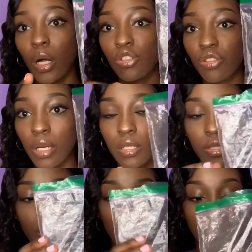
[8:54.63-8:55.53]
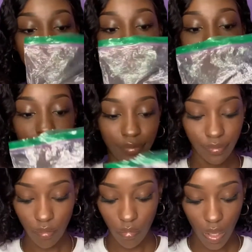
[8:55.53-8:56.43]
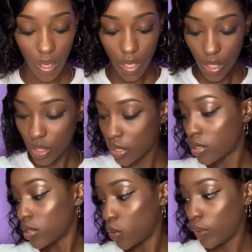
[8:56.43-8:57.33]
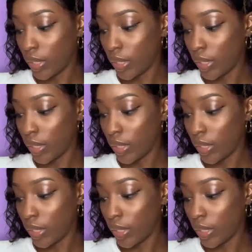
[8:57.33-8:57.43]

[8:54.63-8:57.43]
drugstore. So